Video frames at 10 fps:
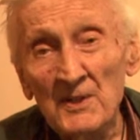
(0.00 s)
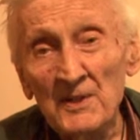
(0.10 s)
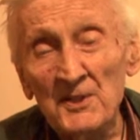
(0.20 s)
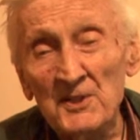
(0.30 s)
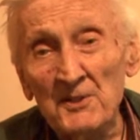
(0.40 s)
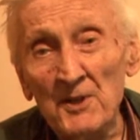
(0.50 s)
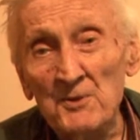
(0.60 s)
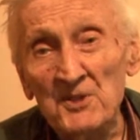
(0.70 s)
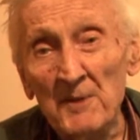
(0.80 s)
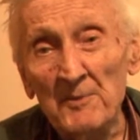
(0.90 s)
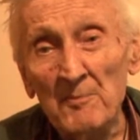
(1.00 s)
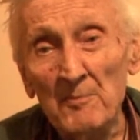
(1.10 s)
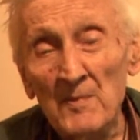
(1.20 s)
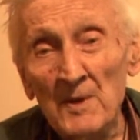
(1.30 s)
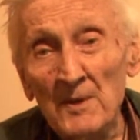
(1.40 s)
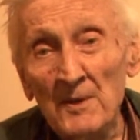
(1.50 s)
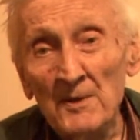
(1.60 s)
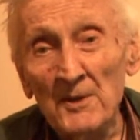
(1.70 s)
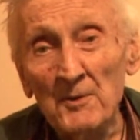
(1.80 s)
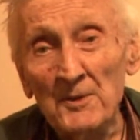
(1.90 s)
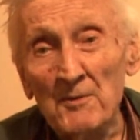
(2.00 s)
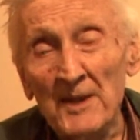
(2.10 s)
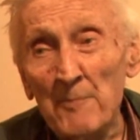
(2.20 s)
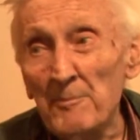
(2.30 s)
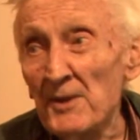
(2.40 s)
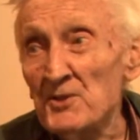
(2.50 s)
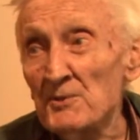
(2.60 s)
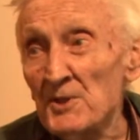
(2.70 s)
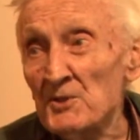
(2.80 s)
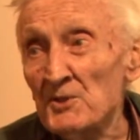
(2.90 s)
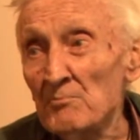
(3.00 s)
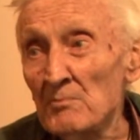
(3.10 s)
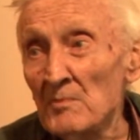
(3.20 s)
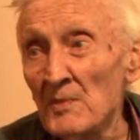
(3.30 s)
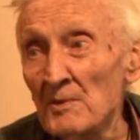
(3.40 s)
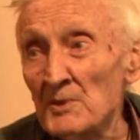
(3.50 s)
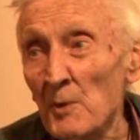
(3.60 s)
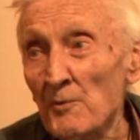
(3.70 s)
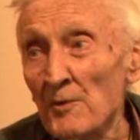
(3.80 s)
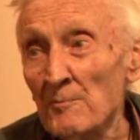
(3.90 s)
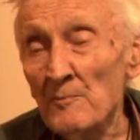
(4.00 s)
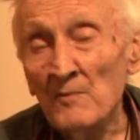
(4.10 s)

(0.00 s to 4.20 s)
He said no sleeping, no camp beds in this squadron.